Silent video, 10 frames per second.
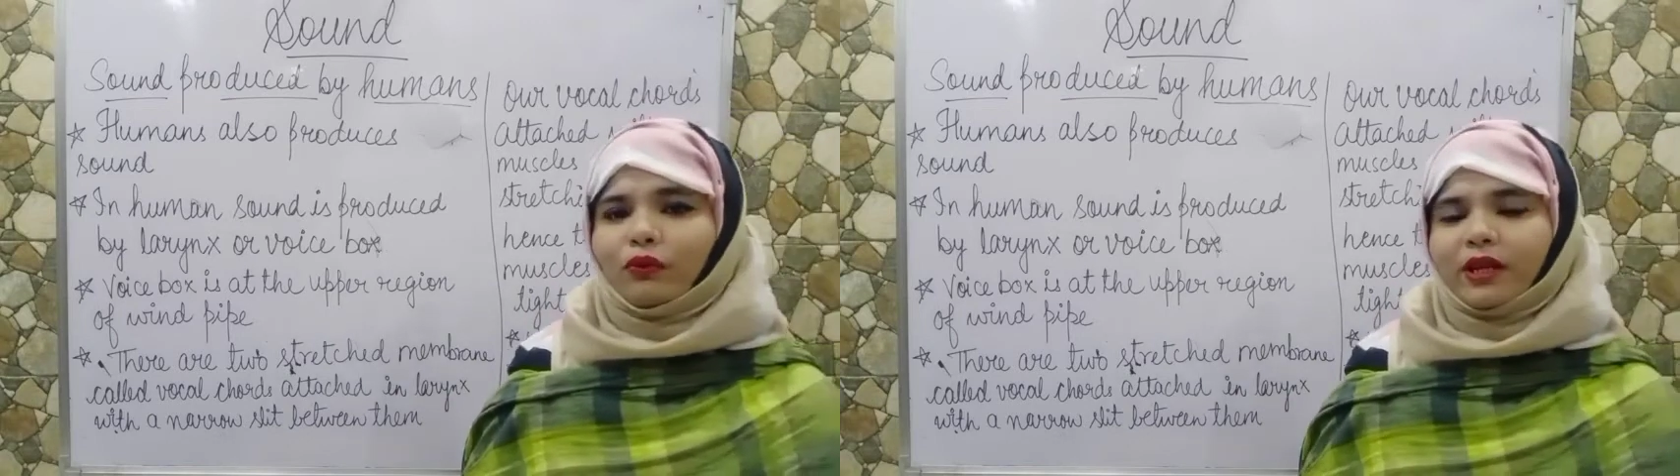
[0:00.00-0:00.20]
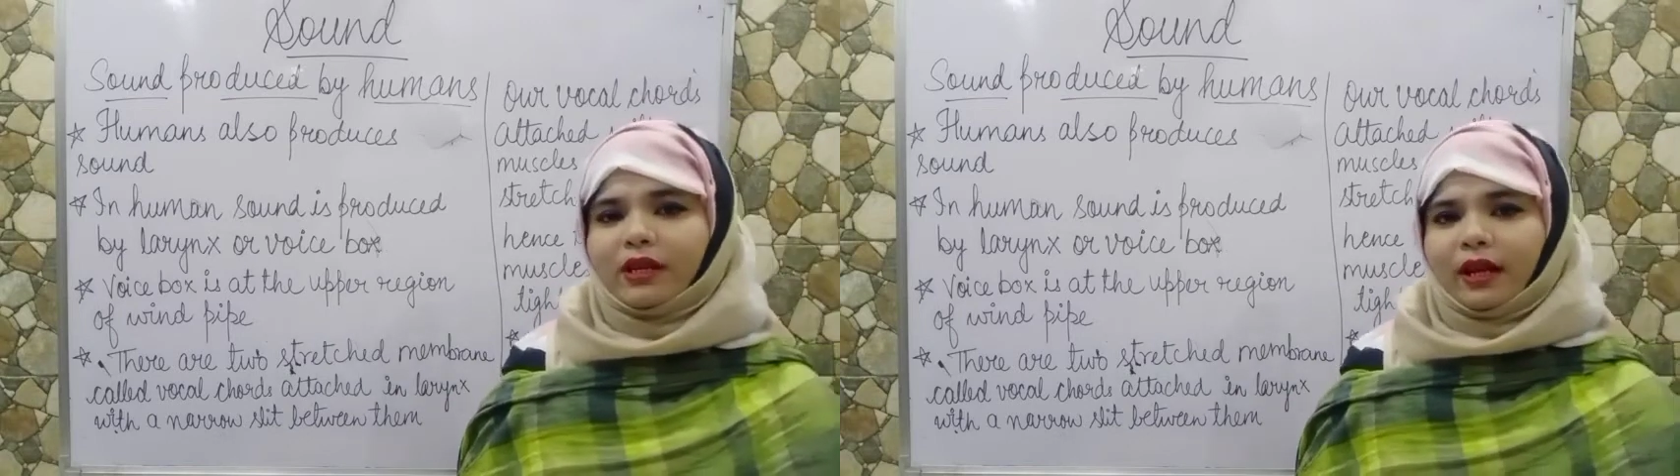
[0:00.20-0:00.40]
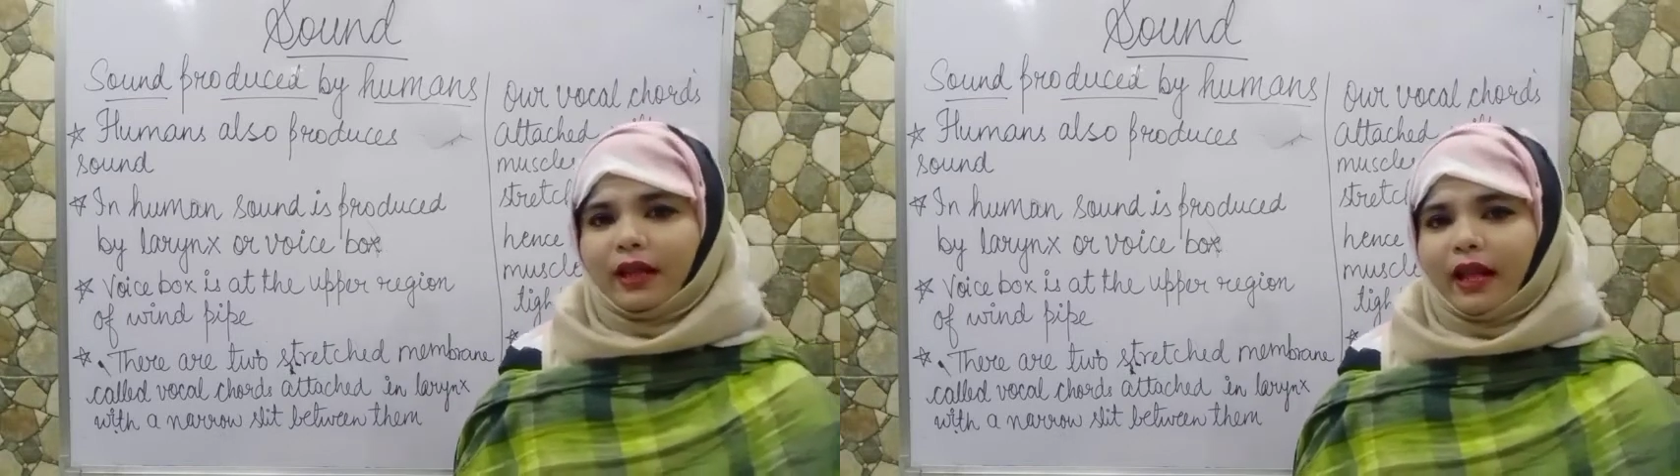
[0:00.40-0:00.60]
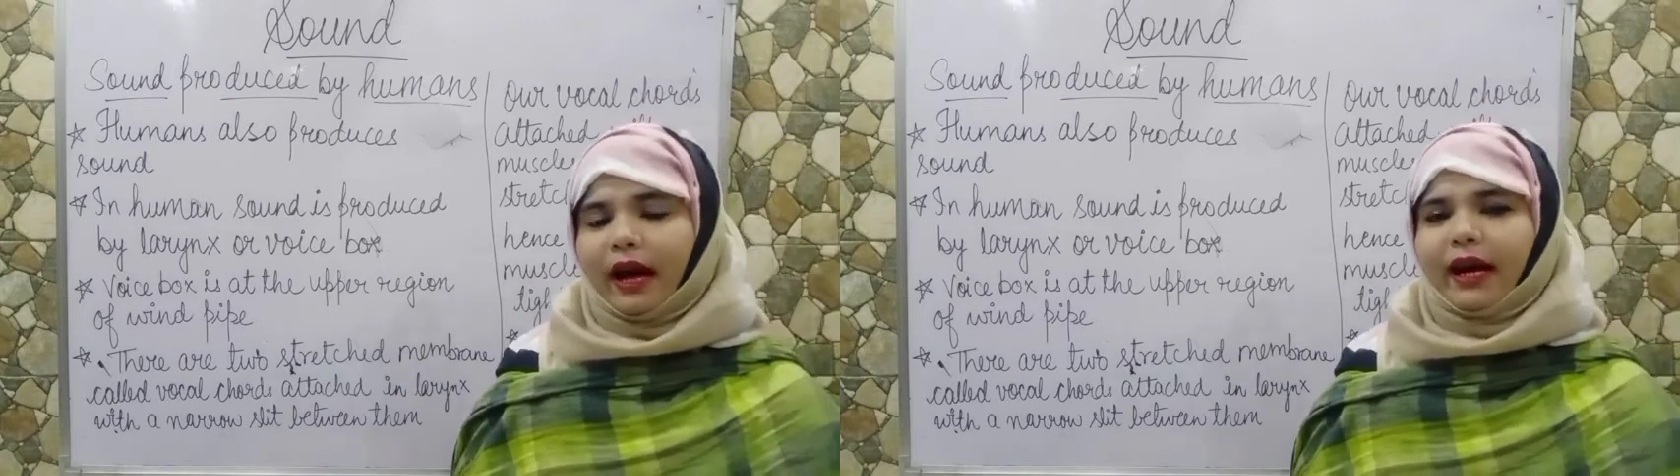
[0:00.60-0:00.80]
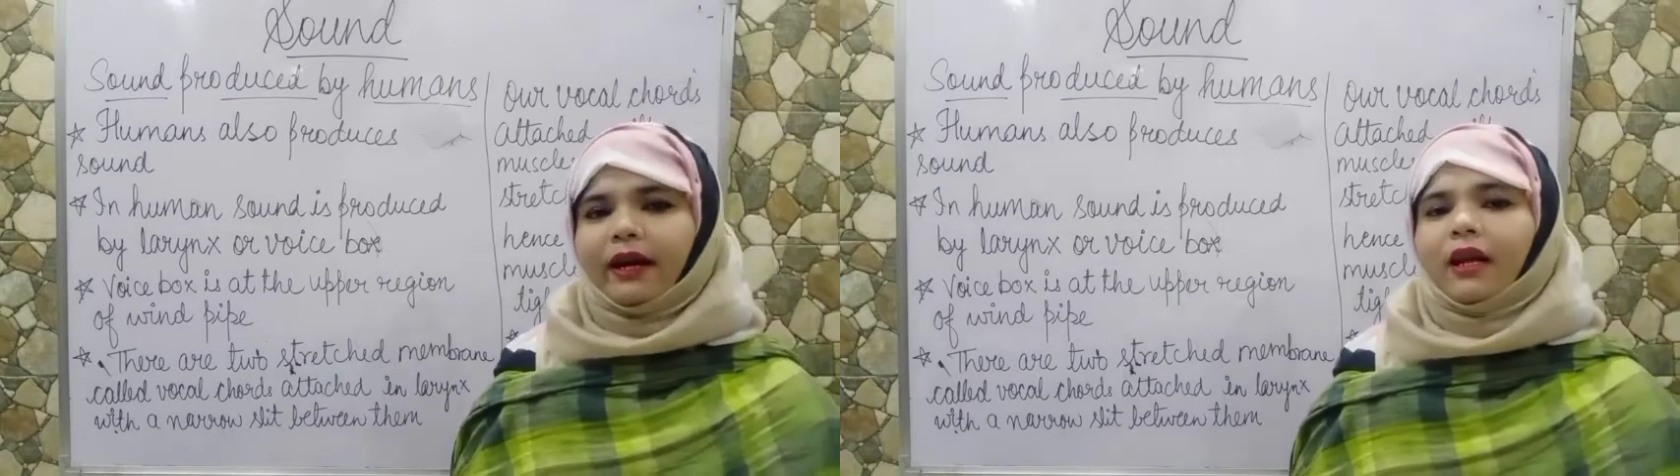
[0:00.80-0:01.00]
we say
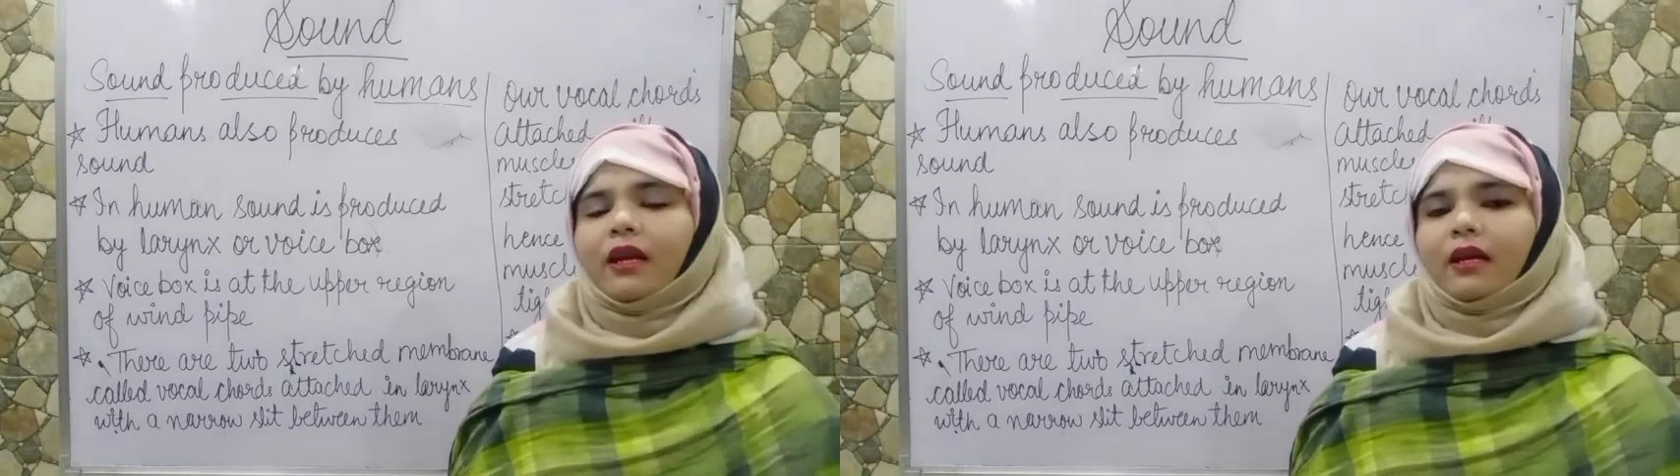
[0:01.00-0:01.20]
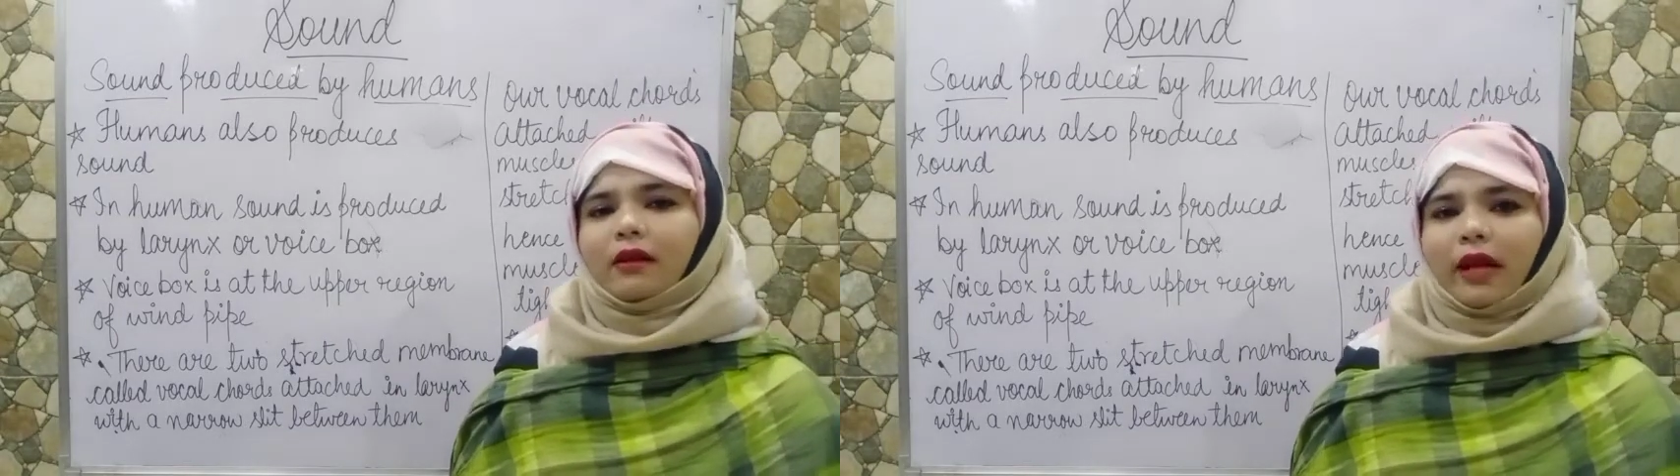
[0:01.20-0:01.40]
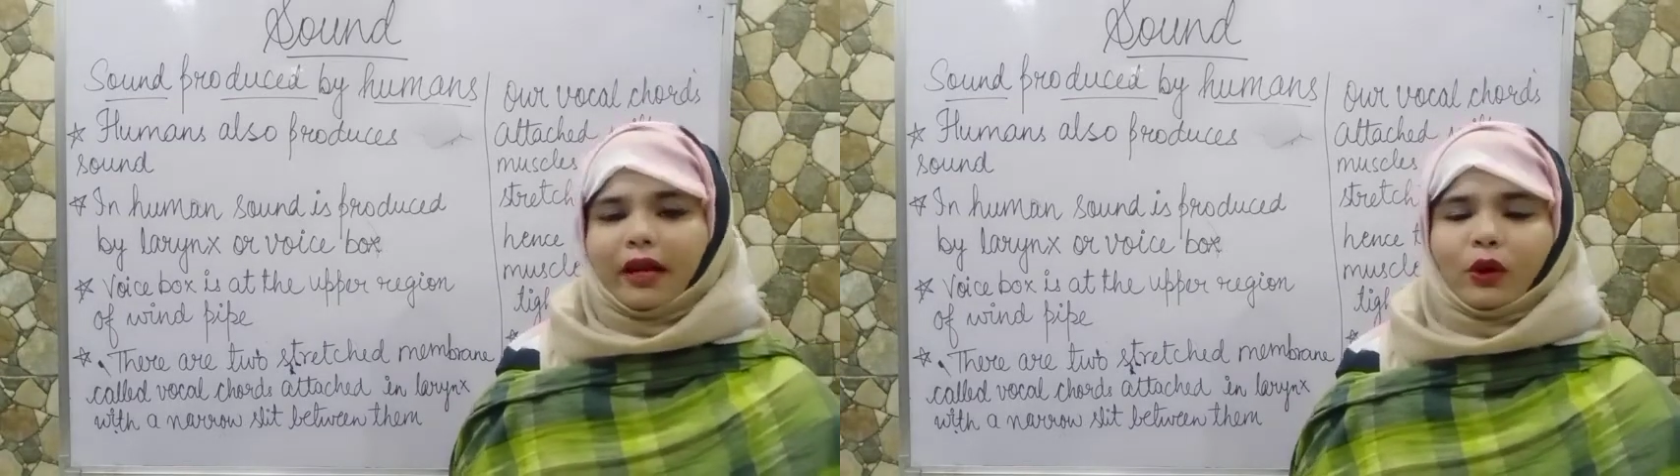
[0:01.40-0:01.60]
that